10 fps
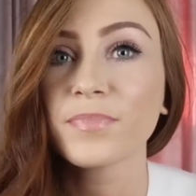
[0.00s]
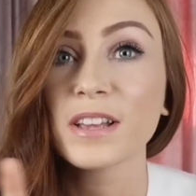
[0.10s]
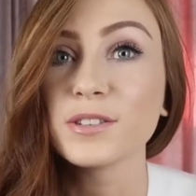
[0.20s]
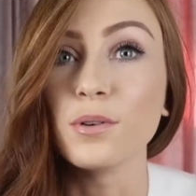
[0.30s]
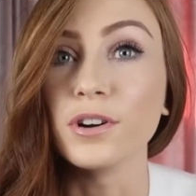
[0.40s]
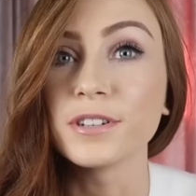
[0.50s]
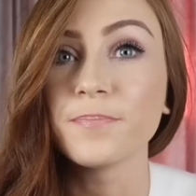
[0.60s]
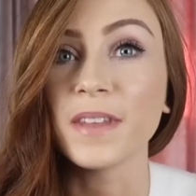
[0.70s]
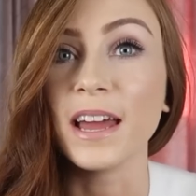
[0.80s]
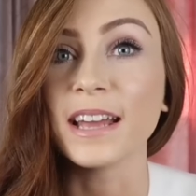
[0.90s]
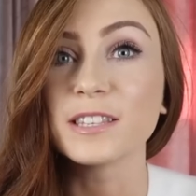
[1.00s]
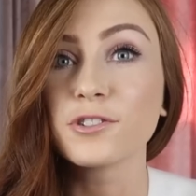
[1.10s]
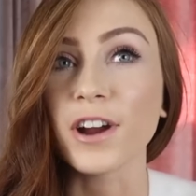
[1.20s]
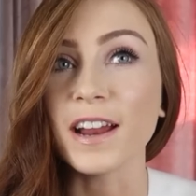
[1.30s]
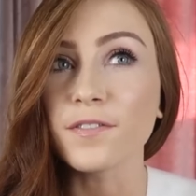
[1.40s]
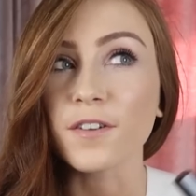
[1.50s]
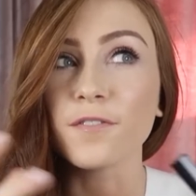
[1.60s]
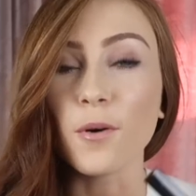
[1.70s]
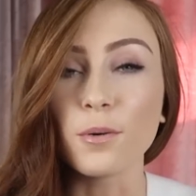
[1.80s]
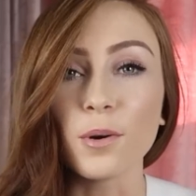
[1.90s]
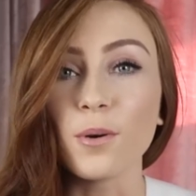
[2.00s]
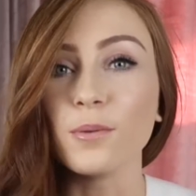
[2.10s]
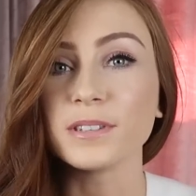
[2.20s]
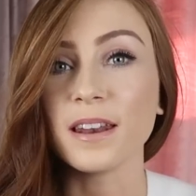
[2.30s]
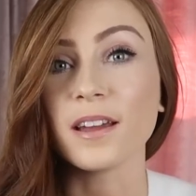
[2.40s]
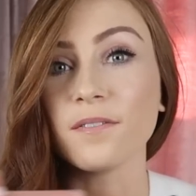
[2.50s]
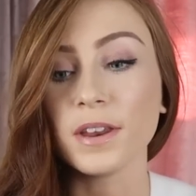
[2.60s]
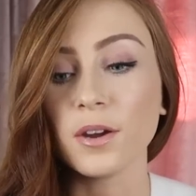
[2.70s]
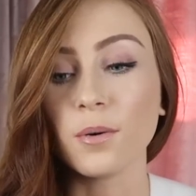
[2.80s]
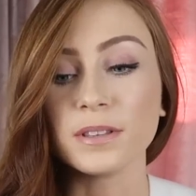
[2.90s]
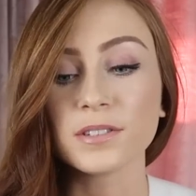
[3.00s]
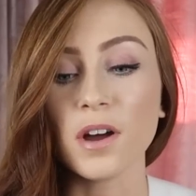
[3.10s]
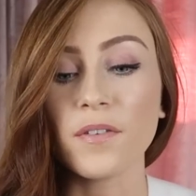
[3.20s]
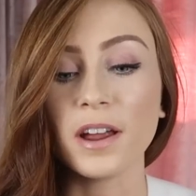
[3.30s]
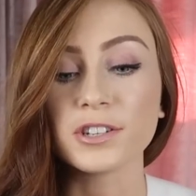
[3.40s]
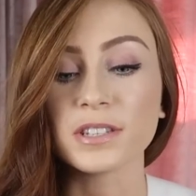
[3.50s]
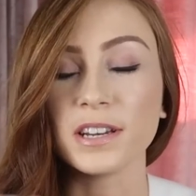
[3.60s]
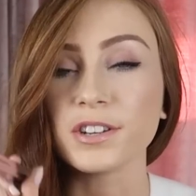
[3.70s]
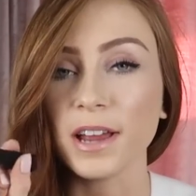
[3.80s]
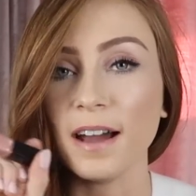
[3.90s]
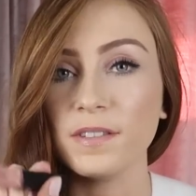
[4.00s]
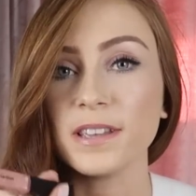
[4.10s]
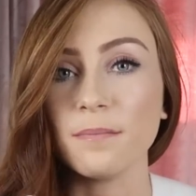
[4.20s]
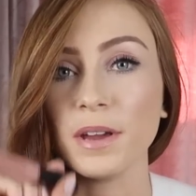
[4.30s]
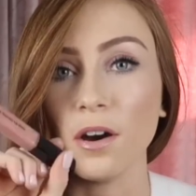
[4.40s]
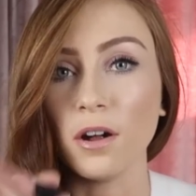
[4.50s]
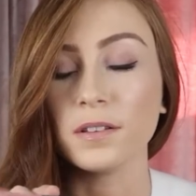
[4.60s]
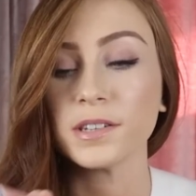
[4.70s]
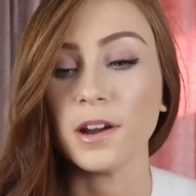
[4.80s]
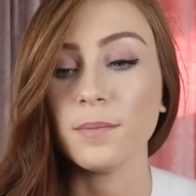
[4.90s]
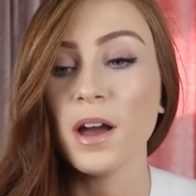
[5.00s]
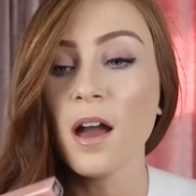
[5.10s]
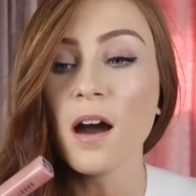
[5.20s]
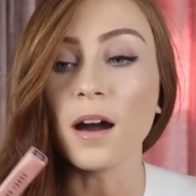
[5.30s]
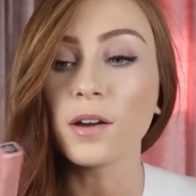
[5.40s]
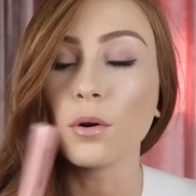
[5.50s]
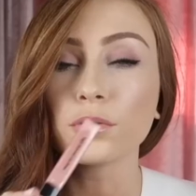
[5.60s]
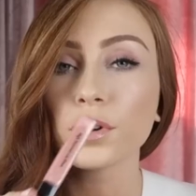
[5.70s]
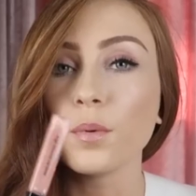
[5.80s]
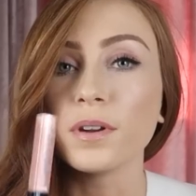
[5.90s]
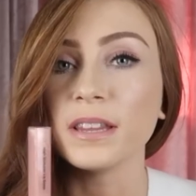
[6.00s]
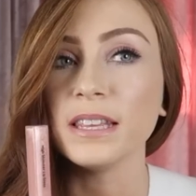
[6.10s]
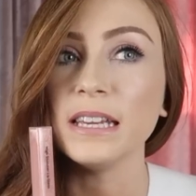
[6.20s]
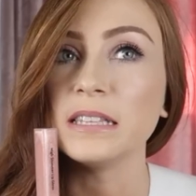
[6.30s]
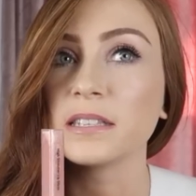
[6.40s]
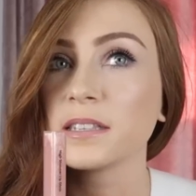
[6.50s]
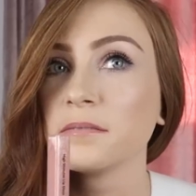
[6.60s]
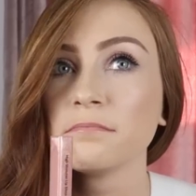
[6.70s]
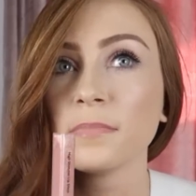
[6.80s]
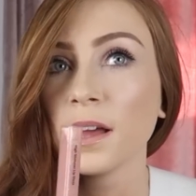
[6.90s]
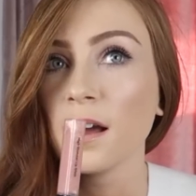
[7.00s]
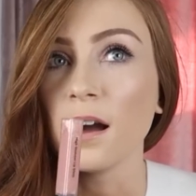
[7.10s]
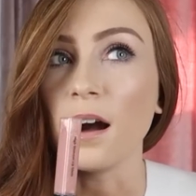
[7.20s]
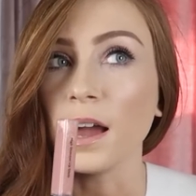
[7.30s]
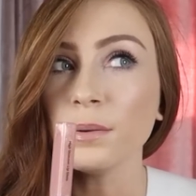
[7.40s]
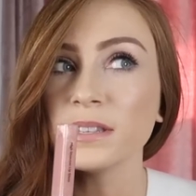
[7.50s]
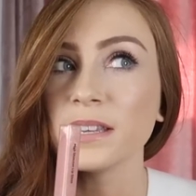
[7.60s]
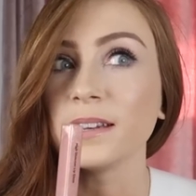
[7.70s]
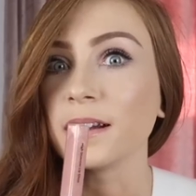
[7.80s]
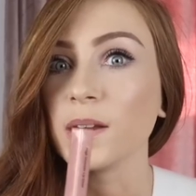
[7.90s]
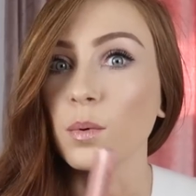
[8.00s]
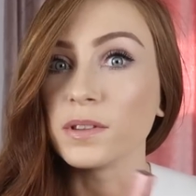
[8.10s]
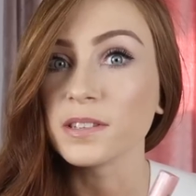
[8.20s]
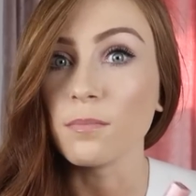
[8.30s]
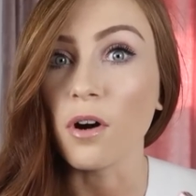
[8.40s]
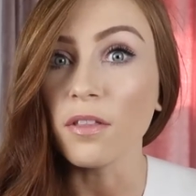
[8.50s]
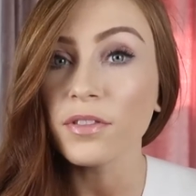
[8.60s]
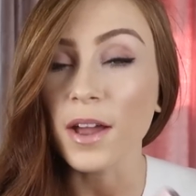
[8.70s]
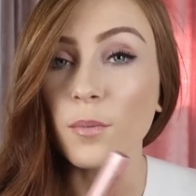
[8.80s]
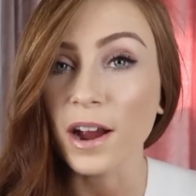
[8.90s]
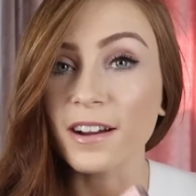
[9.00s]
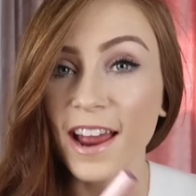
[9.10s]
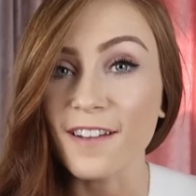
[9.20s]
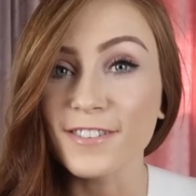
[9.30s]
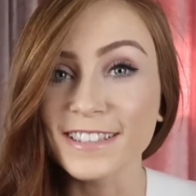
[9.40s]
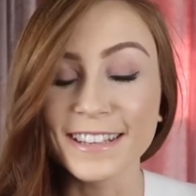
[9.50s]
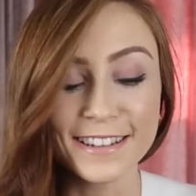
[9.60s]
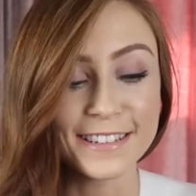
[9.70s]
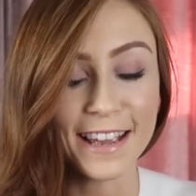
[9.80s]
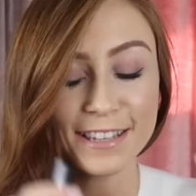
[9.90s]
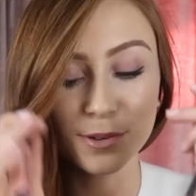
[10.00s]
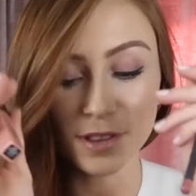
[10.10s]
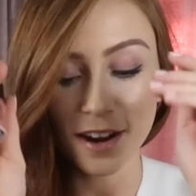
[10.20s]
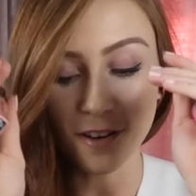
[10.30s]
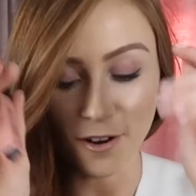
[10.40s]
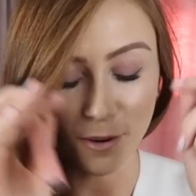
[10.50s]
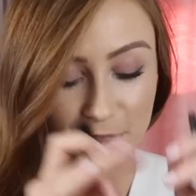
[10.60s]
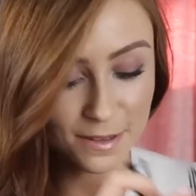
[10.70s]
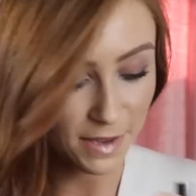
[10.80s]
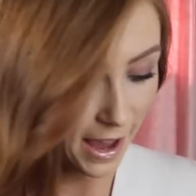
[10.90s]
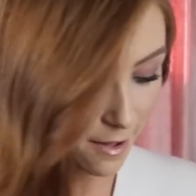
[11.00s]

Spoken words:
So good. Like, it's great for photos and like video and stuff, and I just literally have this on me all the time. I go through one of these, I would say nearly once a month. I wear it every single day, so they're always in my